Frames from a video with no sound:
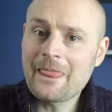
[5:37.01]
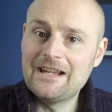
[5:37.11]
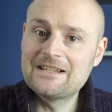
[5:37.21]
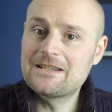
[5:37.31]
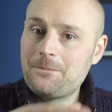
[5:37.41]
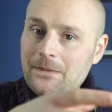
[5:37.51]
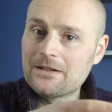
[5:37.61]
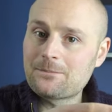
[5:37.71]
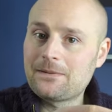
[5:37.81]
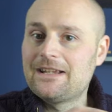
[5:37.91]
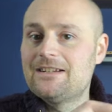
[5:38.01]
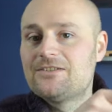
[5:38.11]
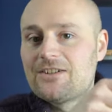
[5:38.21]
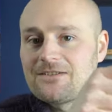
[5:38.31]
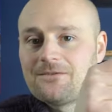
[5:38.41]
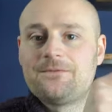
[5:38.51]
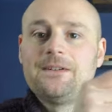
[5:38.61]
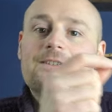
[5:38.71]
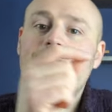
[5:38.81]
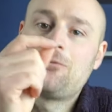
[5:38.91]
is the build plate doesn't
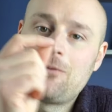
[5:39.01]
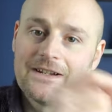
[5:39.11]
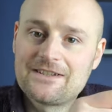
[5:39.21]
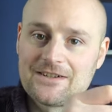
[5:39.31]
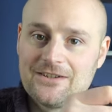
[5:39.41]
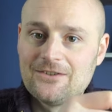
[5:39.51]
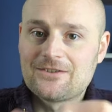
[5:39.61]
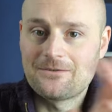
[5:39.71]
feel quite secure.